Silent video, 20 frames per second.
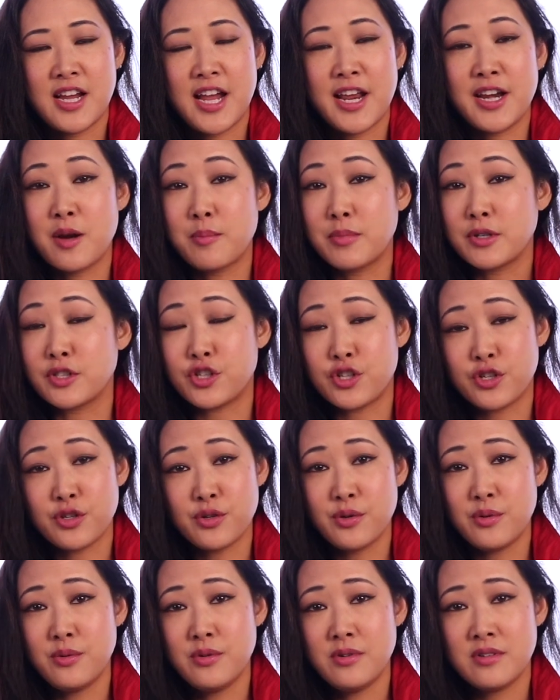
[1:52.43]
And number
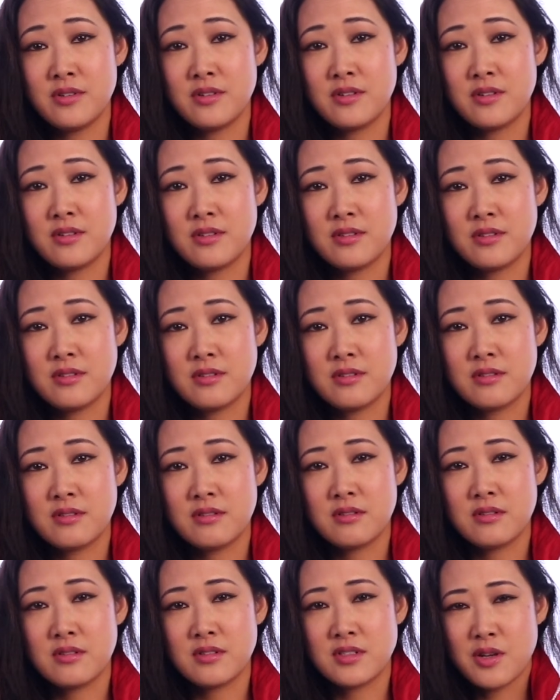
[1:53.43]
2,
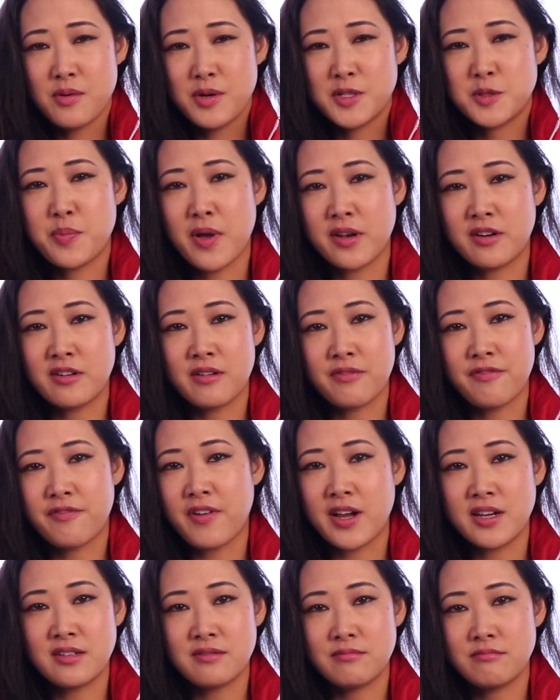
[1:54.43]
it's always better to
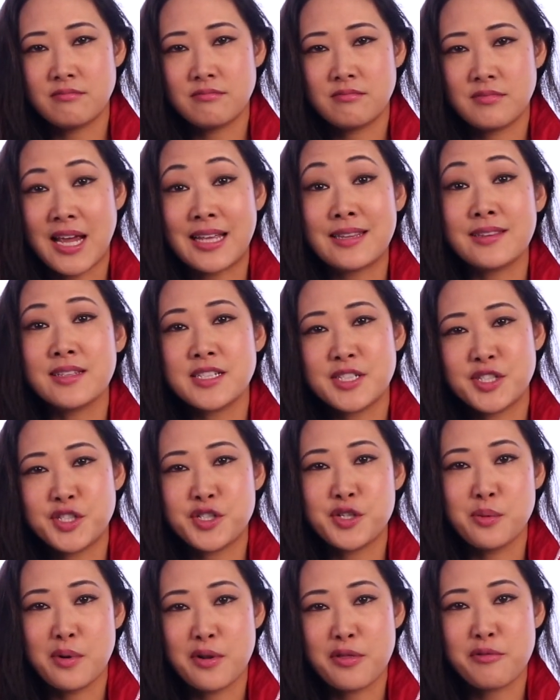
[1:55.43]
fight at least
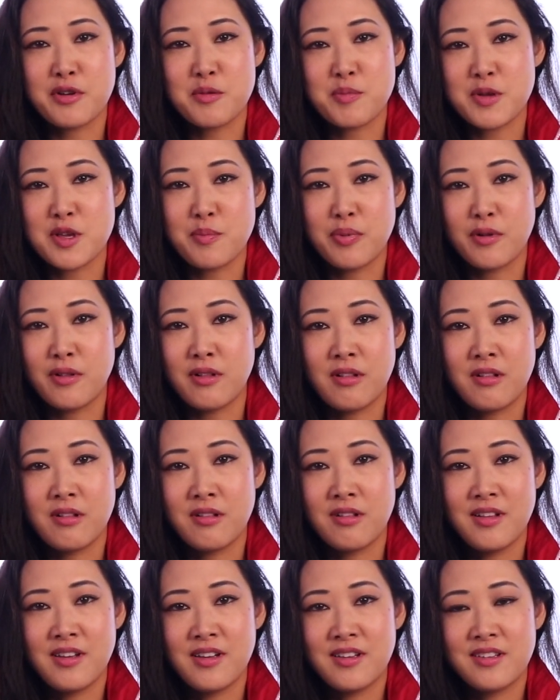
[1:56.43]
2 or 3 people.
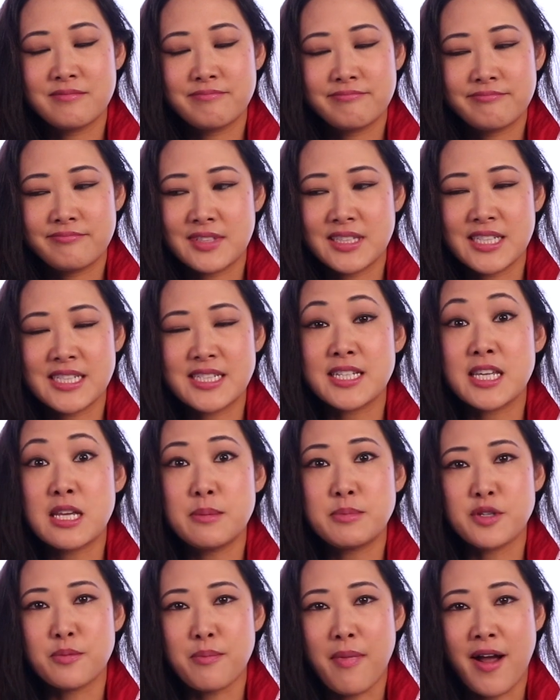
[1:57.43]
At least it
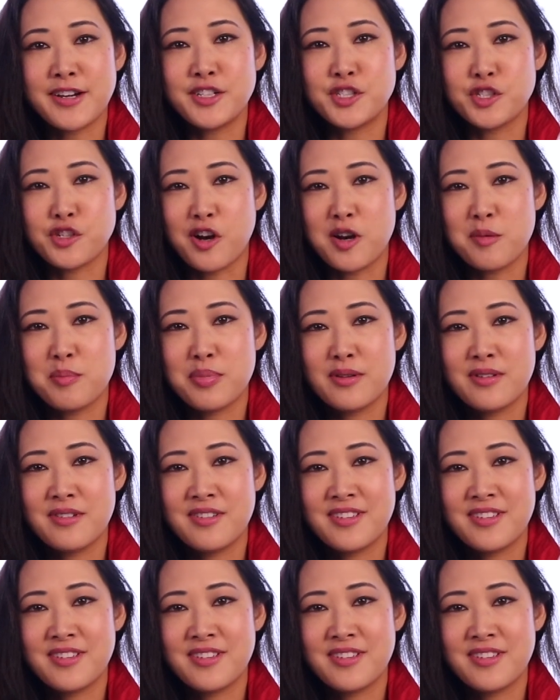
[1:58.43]
keeps your mind sharp.